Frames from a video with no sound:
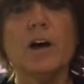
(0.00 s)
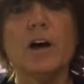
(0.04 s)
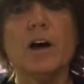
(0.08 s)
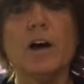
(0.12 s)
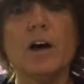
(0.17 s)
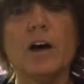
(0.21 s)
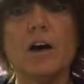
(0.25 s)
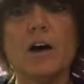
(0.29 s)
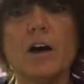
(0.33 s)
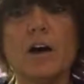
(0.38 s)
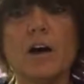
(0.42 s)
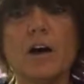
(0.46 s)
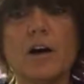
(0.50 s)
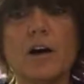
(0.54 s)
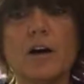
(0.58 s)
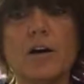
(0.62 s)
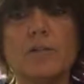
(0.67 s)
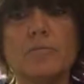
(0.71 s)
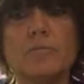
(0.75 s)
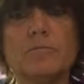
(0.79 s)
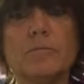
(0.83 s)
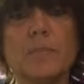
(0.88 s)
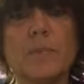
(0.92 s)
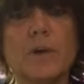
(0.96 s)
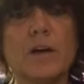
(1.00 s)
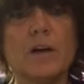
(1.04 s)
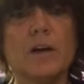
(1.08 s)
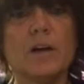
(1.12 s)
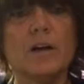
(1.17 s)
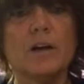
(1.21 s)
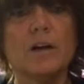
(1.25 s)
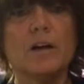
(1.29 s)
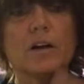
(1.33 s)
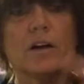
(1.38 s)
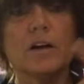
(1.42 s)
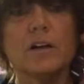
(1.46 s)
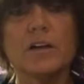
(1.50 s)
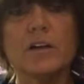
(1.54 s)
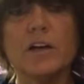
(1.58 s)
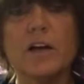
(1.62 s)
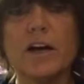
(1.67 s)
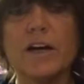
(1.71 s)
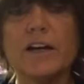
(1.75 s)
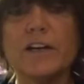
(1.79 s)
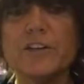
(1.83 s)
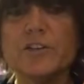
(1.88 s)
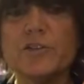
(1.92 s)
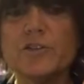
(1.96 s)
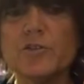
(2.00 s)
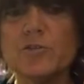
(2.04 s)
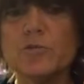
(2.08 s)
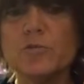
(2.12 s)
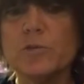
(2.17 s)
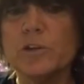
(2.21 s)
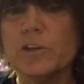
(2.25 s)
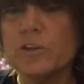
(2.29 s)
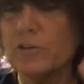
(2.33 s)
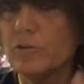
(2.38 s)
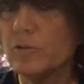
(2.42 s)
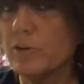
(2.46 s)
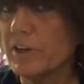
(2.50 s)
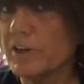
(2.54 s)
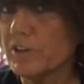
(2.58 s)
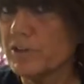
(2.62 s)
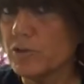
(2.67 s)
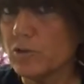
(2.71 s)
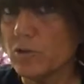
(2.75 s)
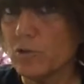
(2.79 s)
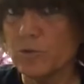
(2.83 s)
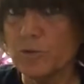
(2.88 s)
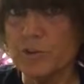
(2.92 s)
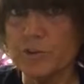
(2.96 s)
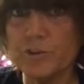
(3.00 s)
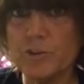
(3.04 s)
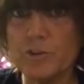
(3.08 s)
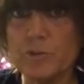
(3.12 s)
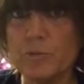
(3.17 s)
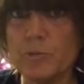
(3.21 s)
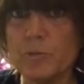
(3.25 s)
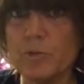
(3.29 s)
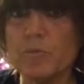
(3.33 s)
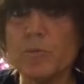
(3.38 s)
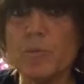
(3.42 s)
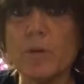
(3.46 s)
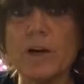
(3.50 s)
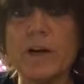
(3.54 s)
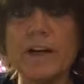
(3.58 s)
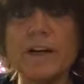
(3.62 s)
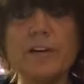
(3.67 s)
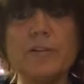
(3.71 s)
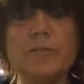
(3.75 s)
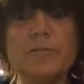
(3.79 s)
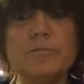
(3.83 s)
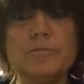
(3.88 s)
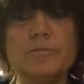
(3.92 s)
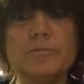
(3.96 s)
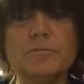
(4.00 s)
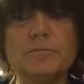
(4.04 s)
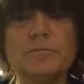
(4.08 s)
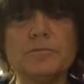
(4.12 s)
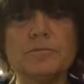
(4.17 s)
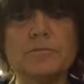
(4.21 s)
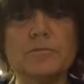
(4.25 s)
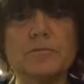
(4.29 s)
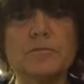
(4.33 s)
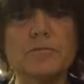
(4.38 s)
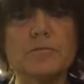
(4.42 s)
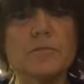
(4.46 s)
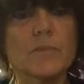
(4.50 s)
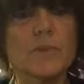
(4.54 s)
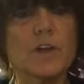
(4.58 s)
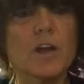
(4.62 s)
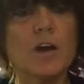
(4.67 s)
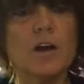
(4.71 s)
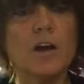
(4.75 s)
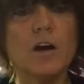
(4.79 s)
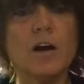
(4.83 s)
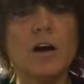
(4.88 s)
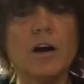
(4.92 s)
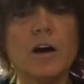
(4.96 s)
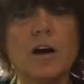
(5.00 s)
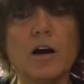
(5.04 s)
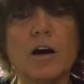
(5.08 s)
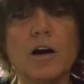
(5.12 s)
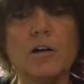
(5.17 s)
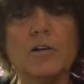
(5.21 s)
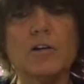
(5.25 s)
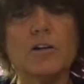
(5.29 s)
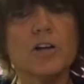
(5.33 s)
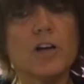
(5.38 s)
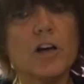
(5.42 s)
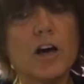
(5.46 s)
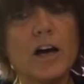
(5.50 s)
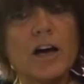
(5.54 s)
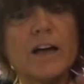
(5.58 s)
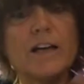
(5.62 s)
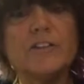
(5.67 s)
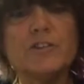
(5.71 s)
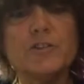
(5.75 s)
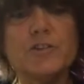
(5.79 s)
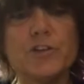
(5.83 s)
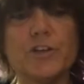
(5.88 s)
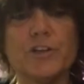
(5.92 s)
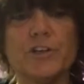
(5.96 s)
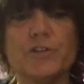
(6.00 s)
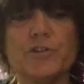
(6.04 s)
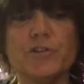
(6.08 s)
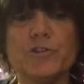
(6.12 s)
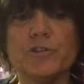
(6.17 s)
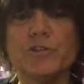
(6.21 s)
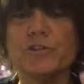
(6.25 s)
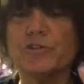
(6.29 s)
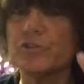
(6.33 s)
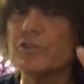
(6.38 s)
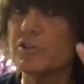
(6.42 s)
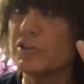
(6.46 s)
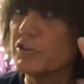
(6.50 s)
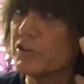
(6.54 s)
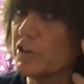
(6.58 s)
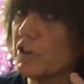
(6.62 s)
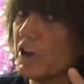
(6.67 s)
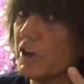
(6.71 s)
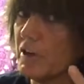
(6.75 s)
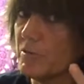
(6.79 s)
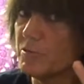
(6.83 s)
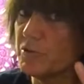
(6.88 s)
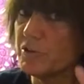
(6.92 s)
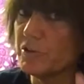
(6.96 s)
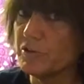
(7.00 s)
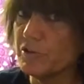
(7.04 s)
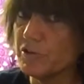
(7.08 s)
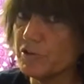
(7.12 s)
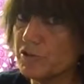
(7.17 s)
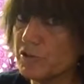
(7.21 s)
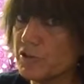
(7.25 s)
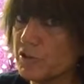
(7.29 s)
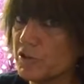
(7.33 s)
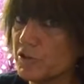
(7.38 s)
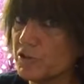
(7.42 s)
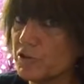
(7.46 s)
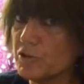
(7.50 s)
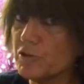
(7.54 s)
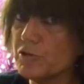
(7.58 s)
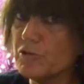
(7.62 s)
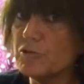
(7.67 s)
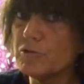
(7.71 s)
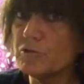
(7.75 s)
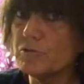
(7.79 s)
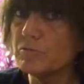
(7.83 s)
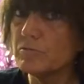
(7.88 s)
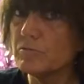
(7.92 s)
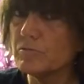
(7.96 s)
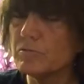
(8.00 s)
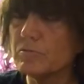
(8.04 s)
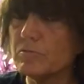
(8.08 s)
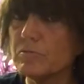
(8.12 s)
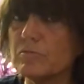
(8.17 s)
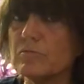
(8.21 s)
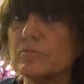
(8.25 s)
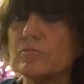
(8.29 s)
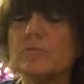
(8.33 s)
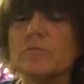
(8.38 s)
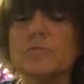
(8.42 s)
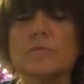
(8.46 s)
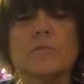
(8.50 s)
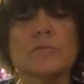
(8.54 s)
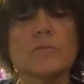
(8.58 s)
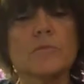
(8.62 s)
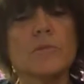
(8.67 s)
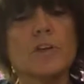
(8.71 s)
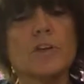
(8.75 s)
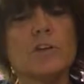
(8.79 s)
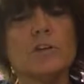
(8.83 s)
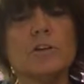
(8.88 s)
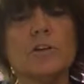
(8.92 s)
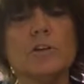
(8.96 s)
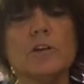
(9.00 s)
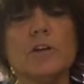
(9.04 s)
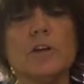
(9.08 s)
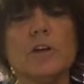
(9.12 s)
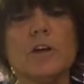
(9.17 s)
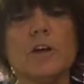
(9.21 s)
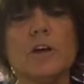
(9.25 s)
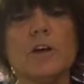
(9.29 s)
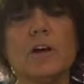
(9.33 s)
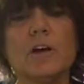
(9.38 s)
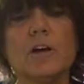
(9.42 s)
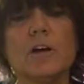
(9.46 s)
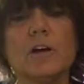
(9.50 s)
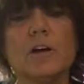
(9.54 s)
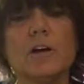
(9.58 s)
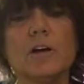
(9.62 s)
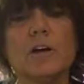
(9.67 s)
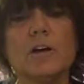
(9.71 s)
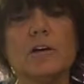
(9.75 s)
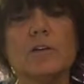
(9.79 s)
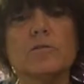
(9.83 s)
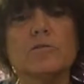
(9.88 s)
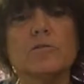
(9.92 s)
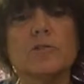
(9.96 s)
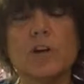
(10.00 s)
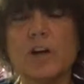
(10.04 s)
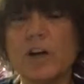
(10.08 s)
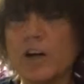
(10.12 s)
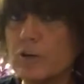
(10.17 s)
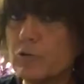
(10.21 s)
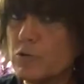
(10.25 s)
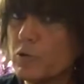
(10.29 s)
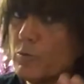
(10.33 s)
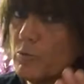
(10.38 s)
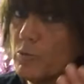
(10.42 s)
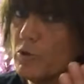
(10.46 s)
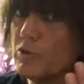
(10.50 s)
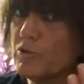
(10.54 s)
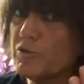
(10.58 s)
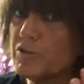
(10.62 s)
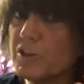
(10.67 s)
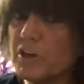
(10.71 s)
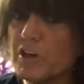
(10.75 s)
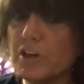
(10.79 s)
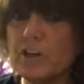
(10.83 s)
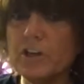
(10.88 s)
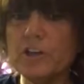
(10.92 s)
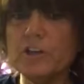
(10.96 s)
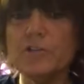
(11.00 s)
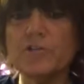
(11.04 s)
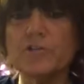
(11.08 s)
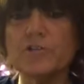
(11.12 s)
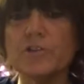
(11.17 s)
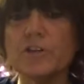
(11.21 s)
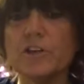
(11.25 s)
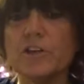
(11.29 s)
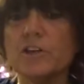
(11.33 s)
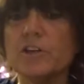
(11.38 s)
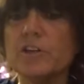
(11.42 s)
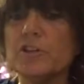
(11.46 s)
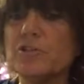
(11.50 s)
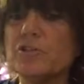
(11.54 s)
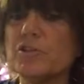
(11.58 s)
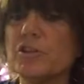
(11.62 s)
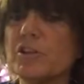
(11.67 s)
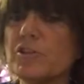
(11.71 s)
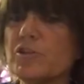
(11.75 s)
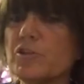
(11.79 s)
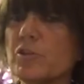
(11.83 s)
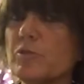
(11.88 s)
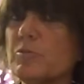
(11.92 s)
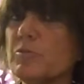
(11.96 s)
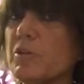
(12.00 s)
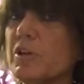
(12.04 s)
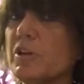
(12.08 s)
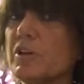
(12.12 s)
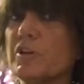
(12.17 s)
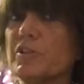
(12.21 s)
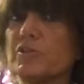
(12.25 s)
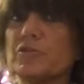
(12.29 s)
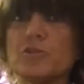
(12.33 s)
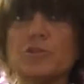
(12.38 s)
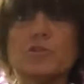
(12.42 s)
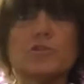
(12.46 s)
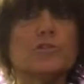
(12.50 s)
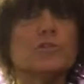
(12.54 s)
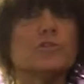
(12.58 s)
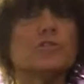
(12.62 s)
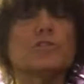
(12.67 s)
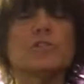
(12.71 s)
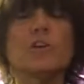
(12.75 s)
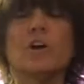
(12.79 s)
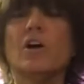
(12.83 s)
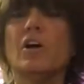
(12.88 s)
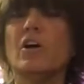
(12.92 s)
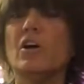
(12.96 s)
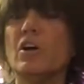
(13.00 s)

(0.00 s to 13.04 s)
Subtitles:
God is the one who has all wisdom and might. God changes the times and the seasons. God removes kings and he sets up kings. This is